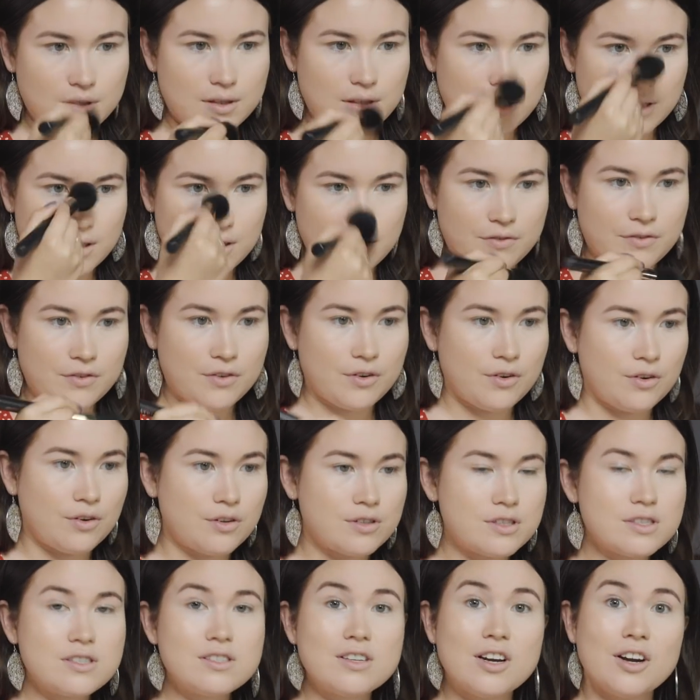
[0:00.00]
And of
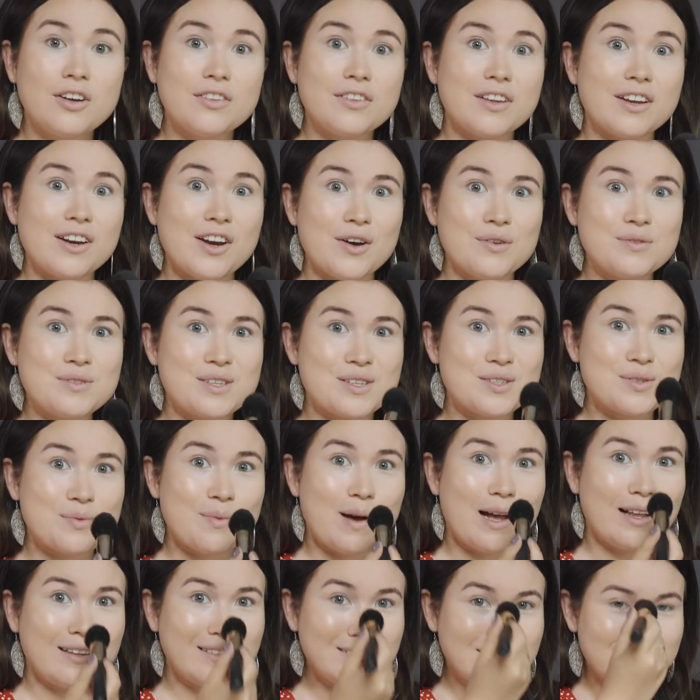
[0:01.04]
course on the nose as
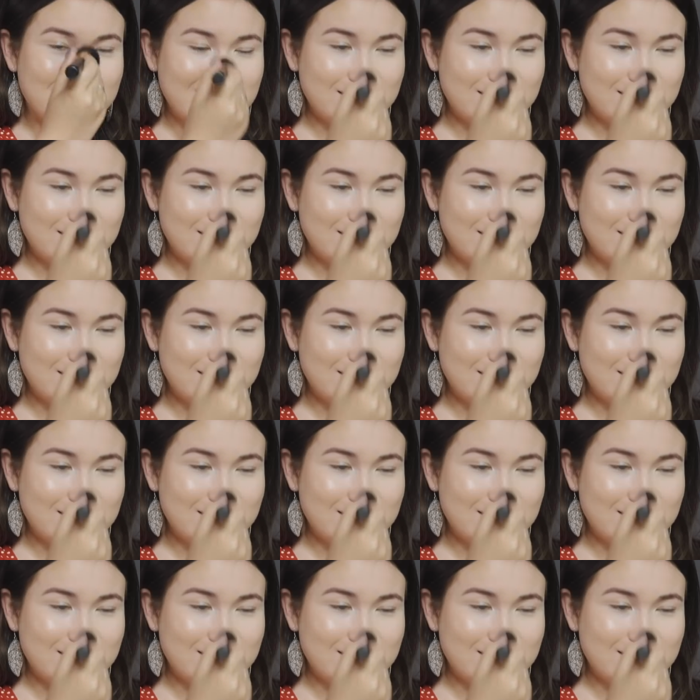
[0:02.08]
well.